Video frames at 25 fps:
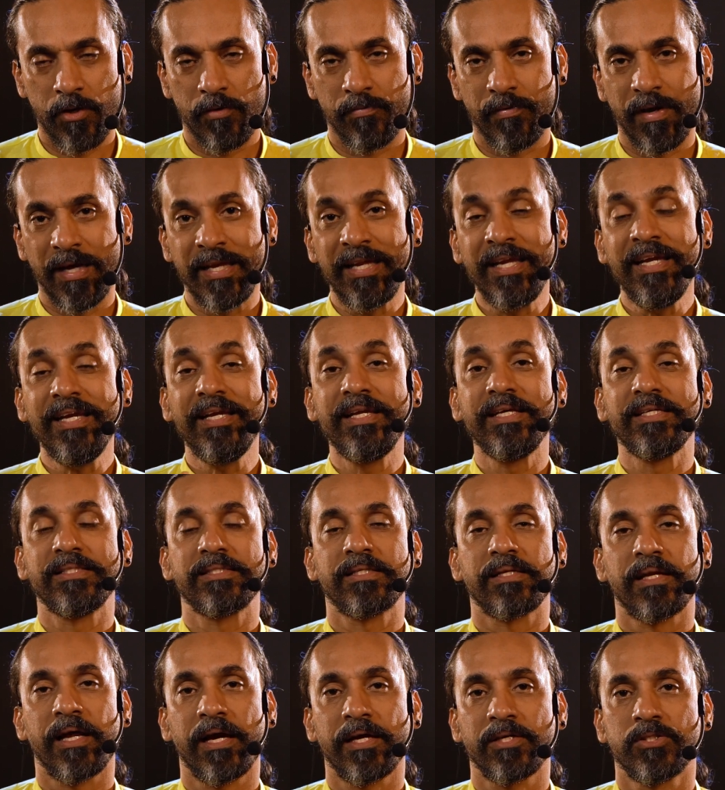of any
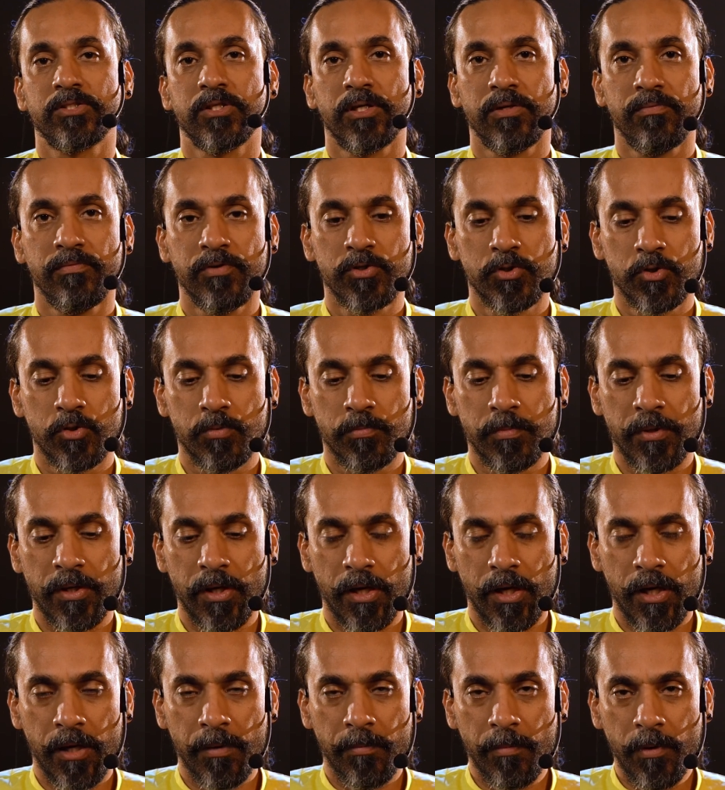distraction, we should be
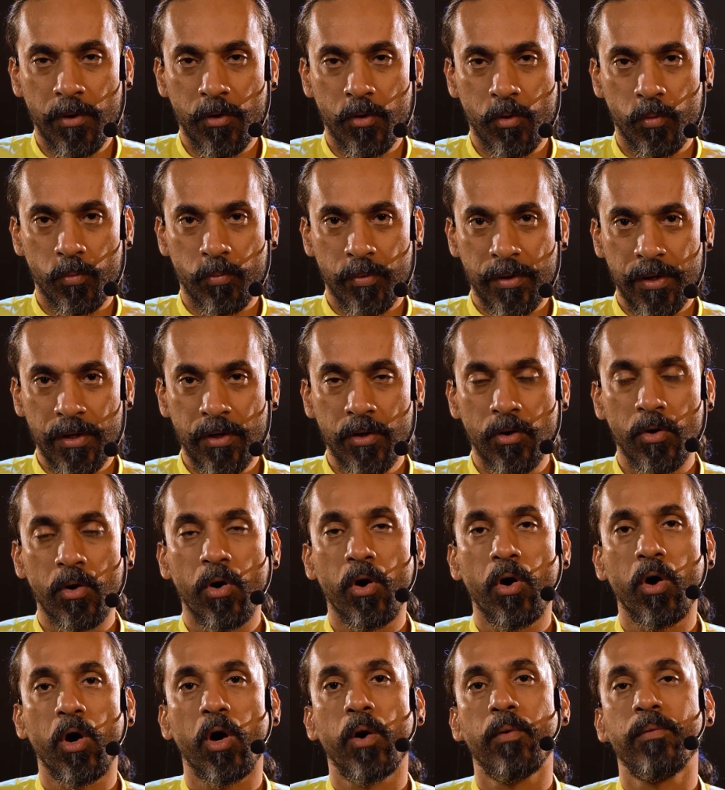able to
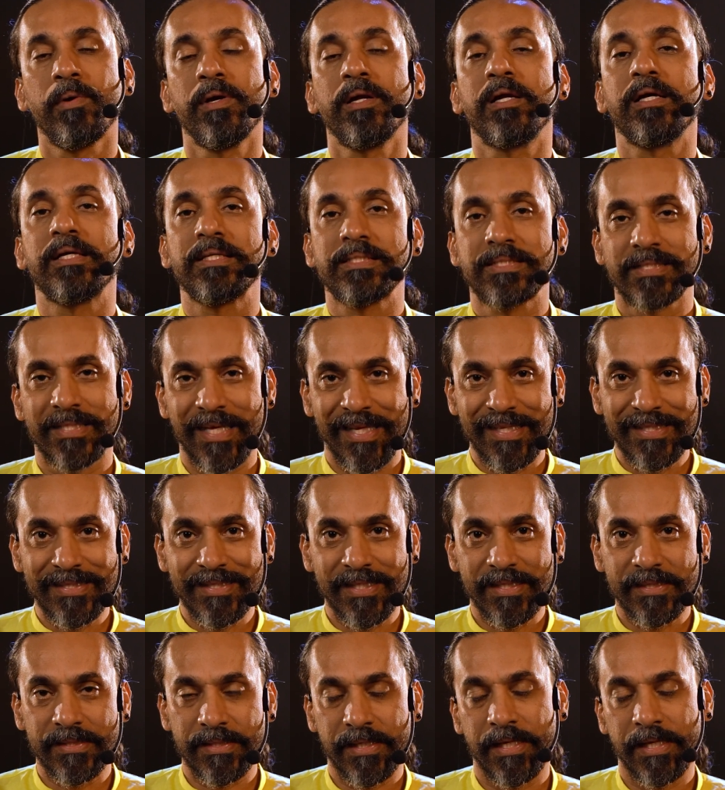withdraw our senses